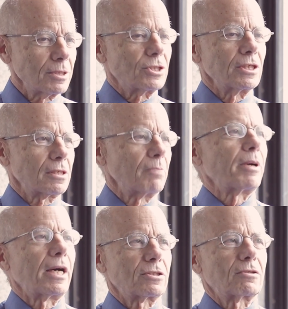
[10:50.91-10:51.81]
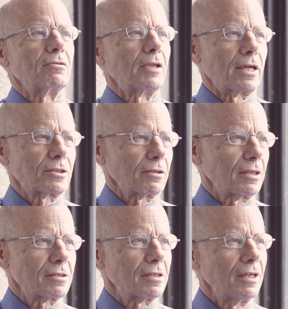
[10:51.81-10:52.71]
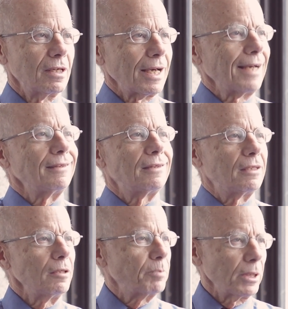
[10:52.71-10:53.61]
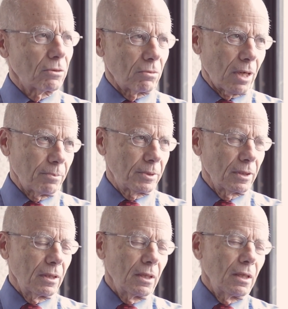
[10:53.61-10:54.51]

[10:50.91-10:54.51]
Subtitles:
was just a Pashtun nationalist and deeply corrupt.